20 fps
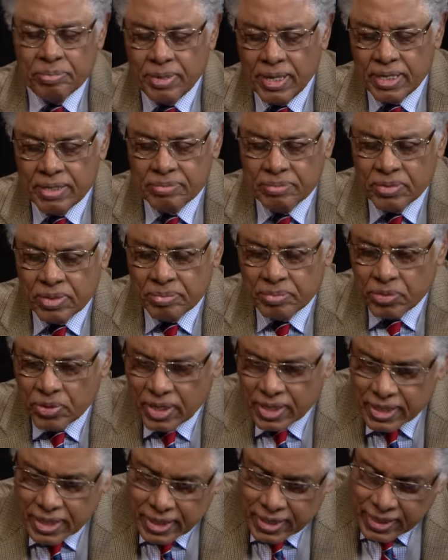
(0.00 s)
But
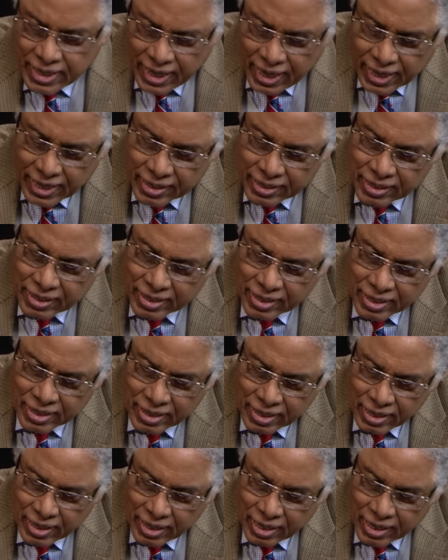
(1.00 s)
more than that,
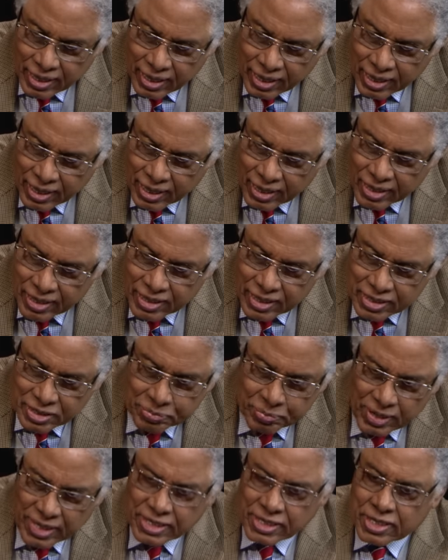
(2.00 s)

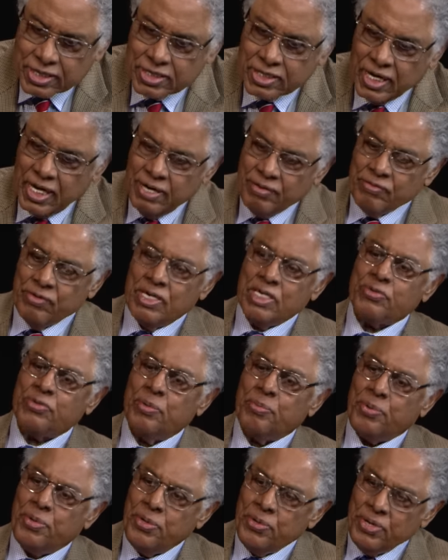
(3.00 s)
as much as slavery
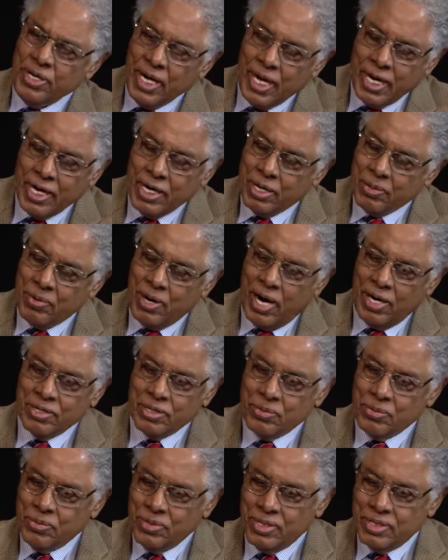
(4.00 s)
is repudiated
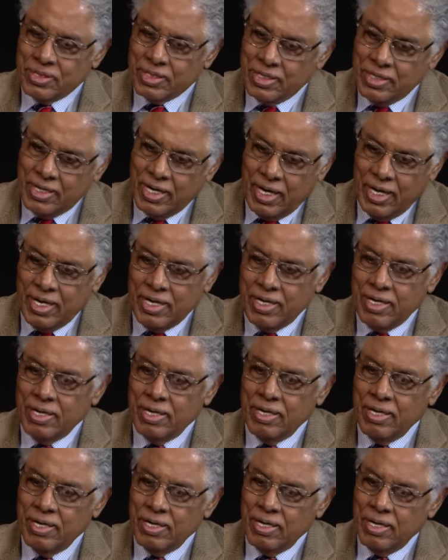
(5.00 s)
around the world today,
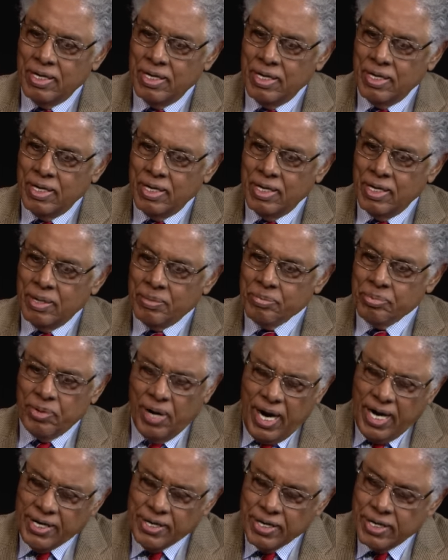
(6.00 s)

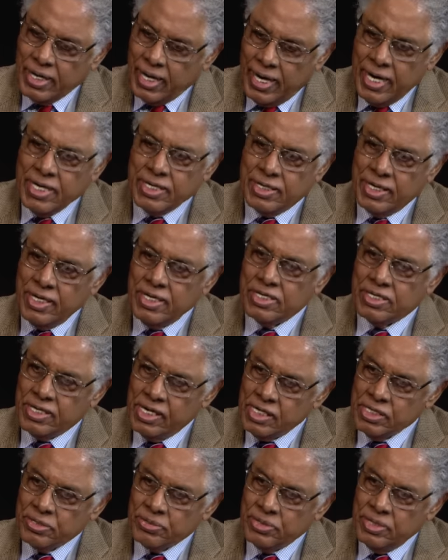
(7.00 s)
prior to the 18th
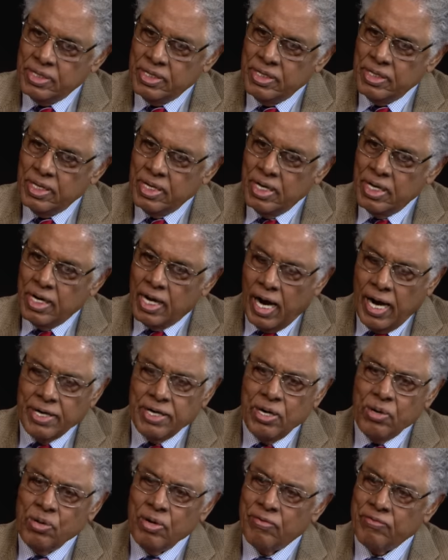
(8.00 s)
century,
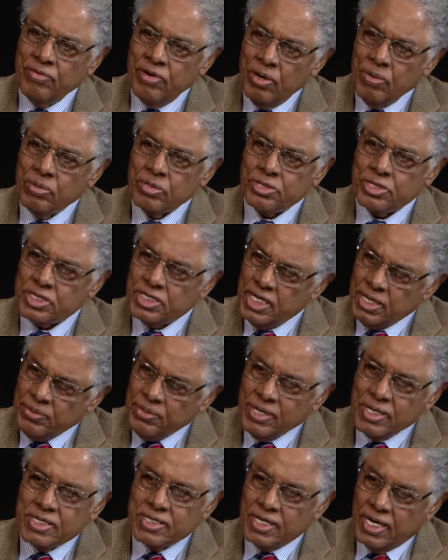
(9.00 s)
I know of no
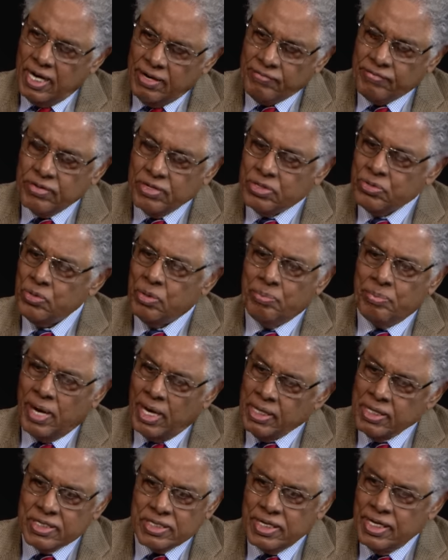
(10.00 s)
serious effort to
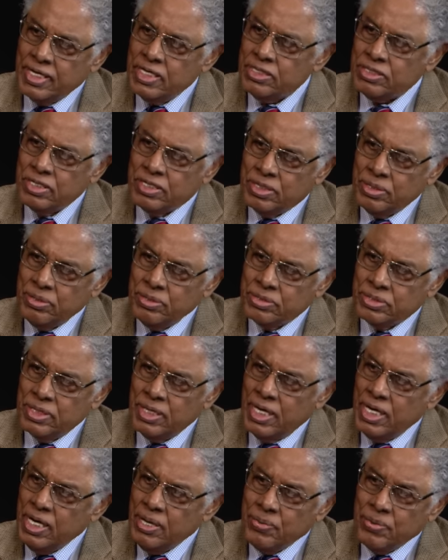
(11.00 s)
abolish the
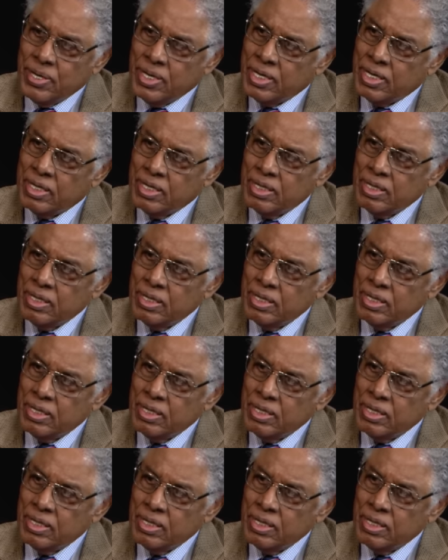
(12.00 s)
institution anywhere.